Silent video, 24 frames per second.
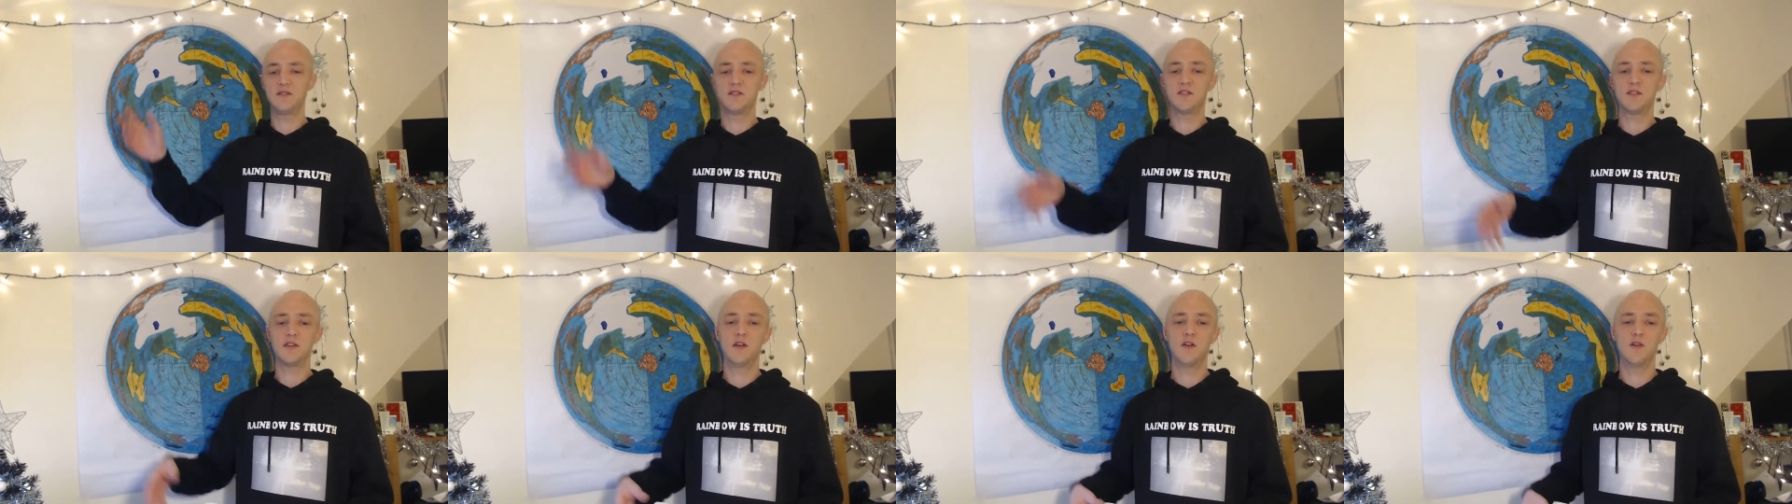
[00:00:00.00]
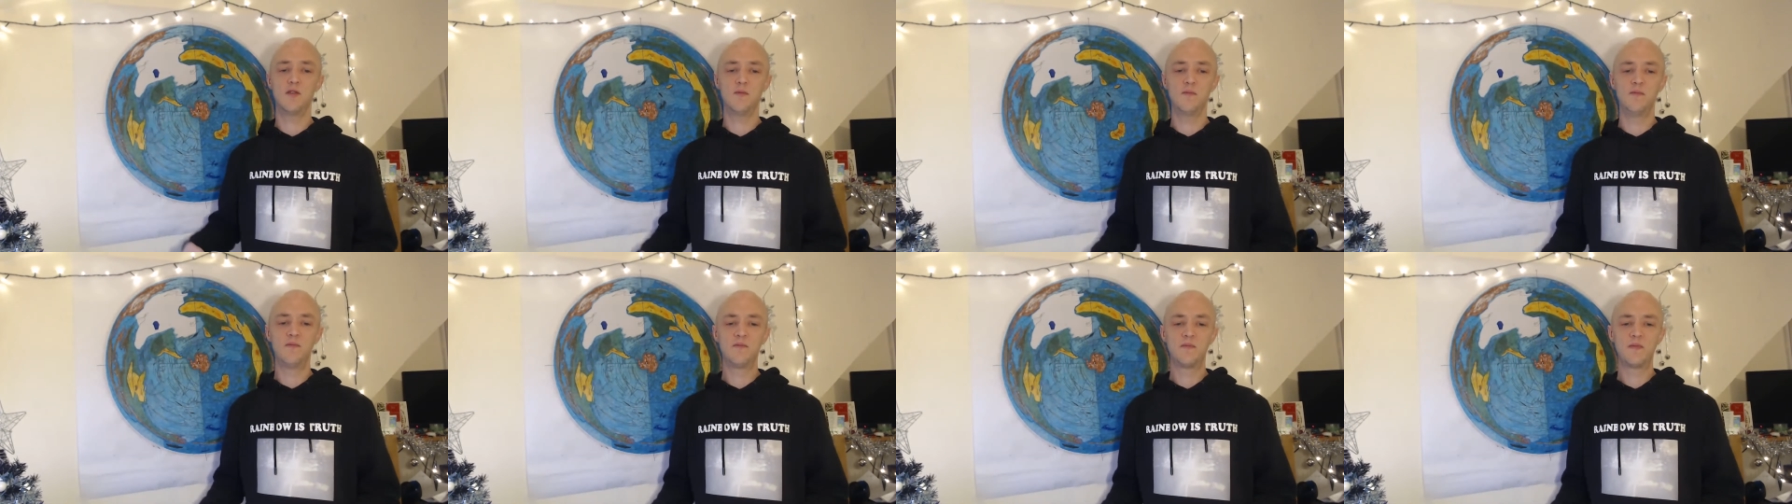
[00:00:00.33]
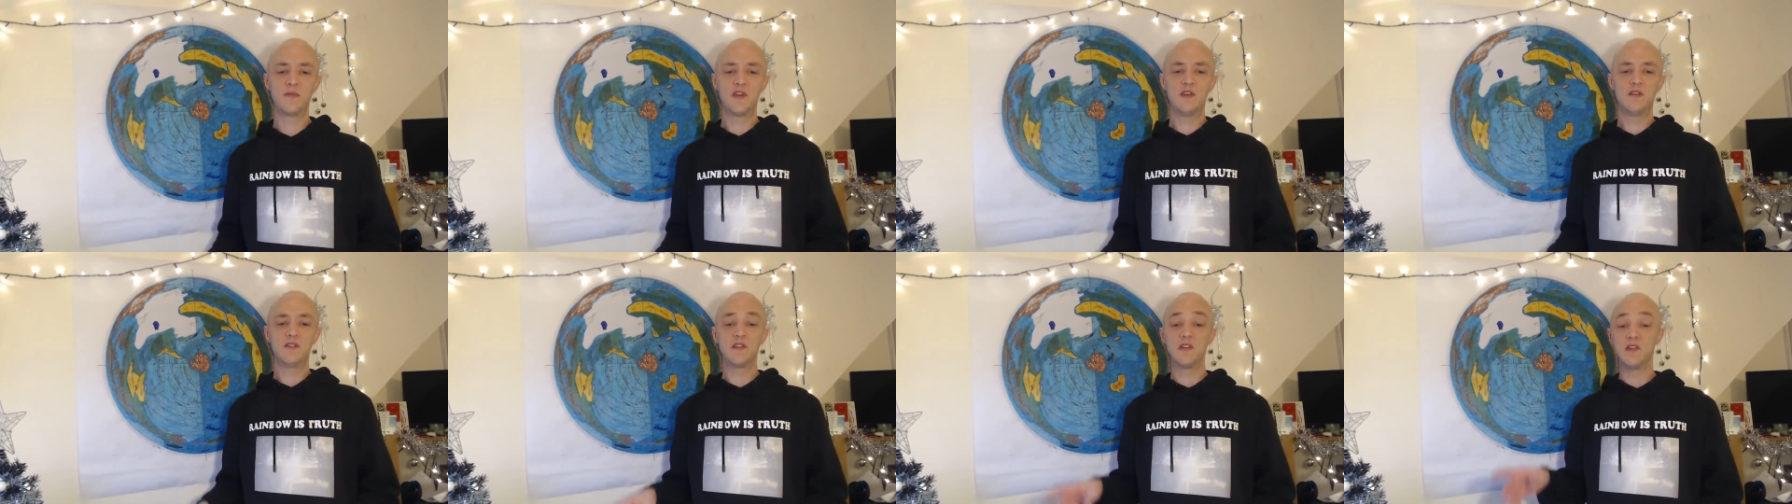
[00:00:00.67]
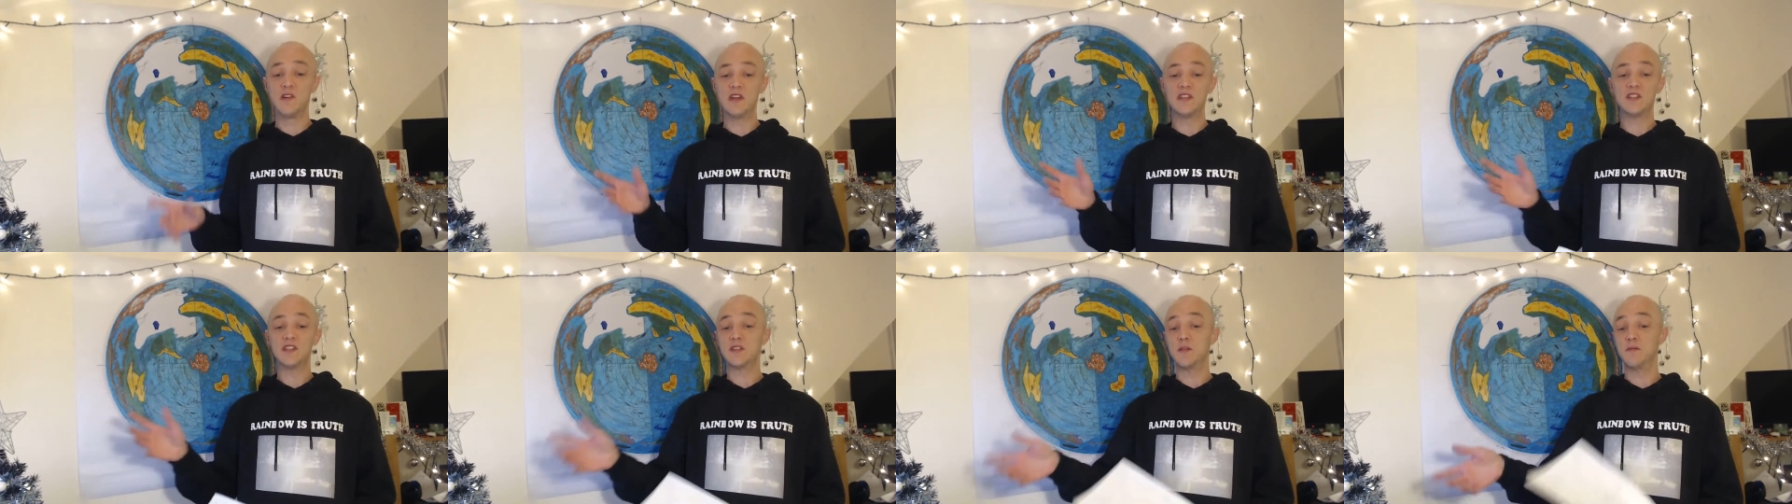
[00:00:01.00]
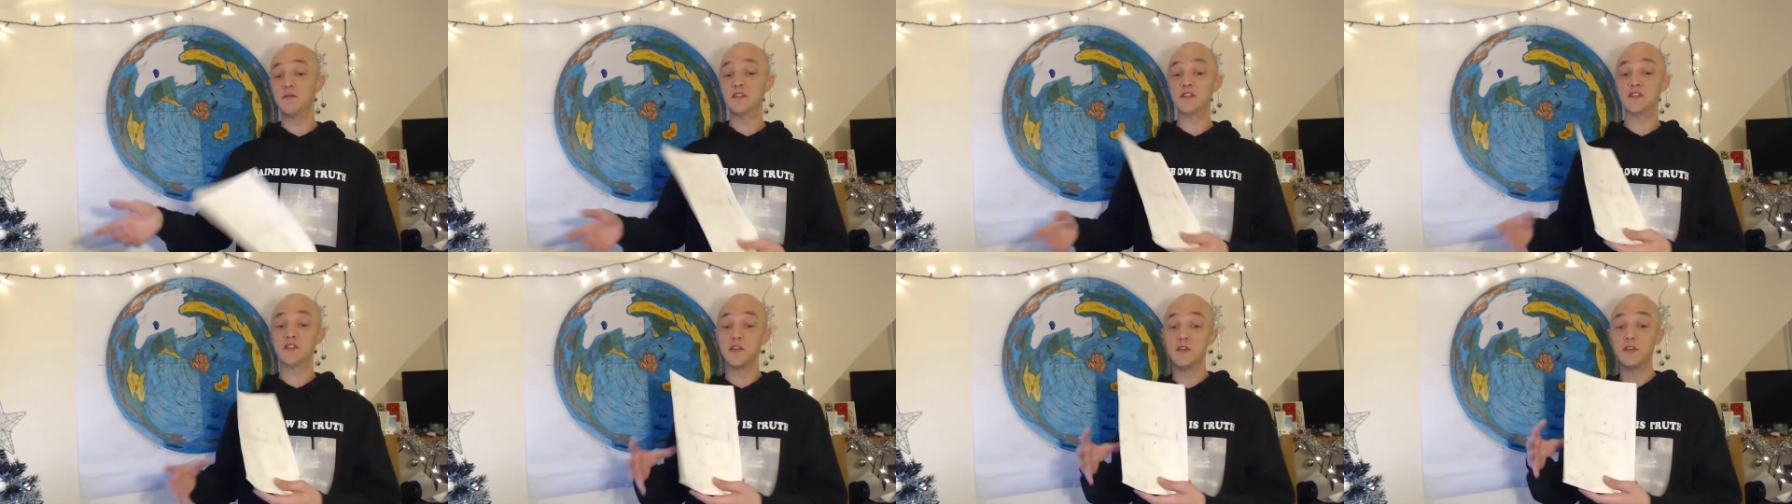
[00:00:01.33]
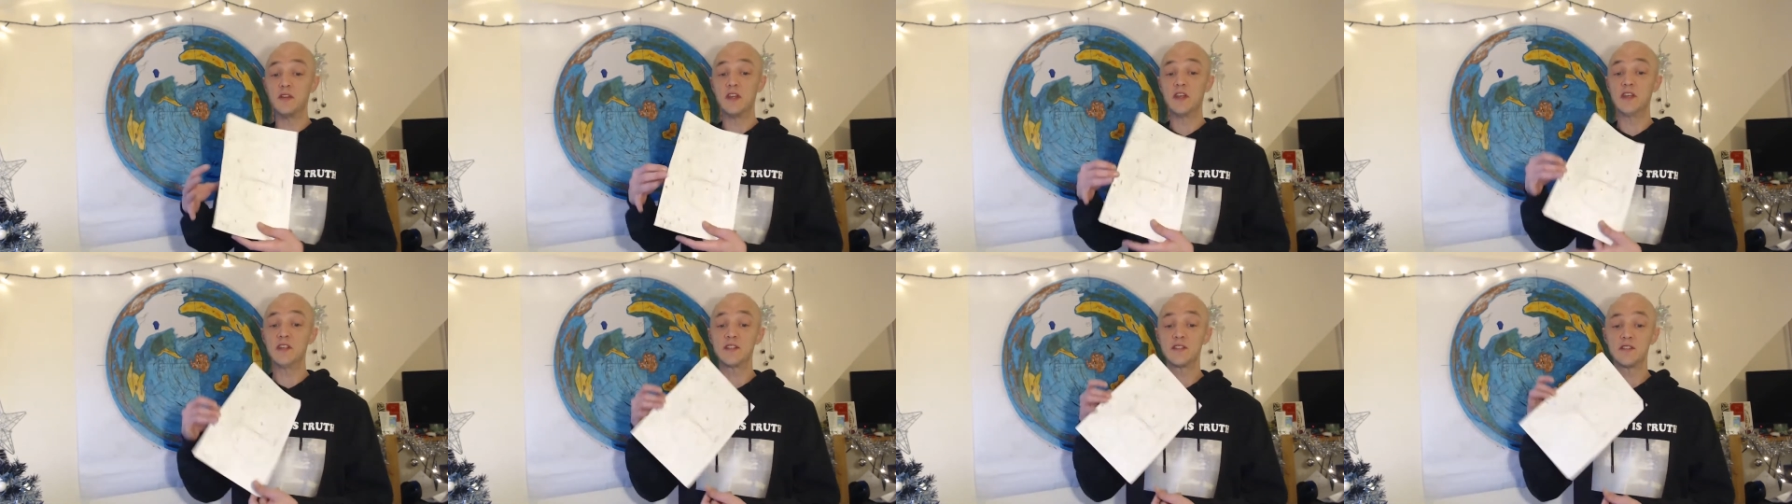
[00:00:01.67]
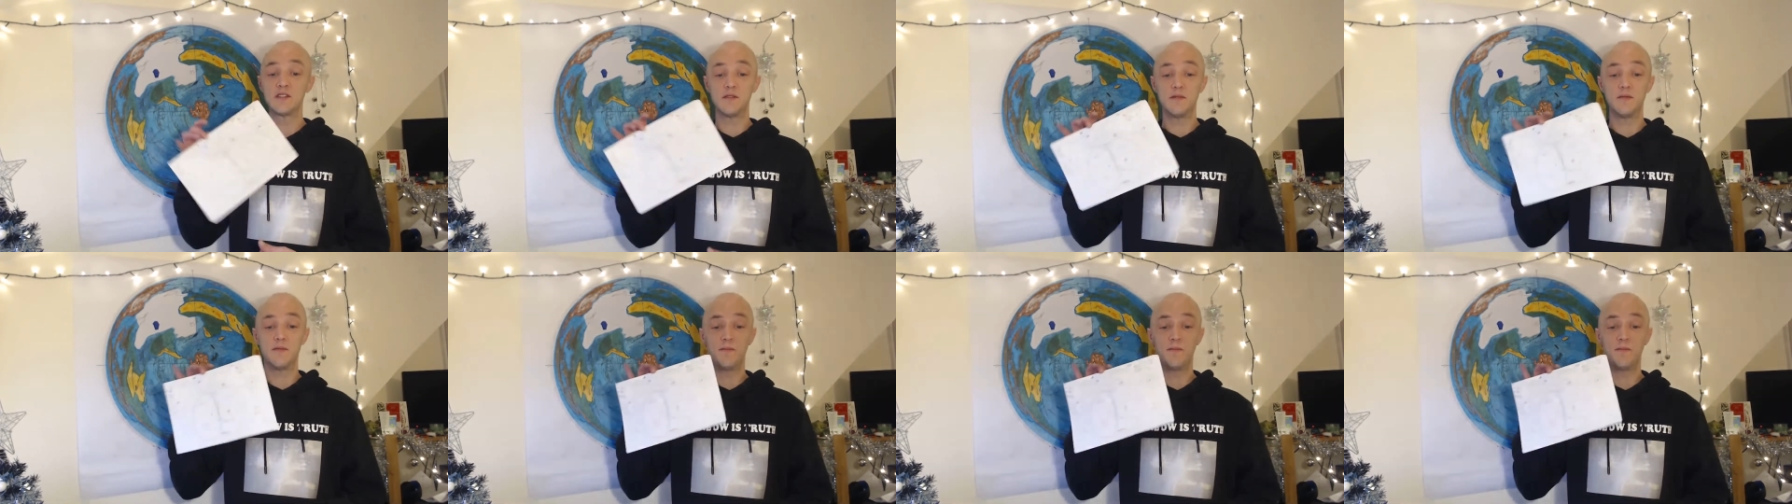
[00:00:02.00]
So there is something to this,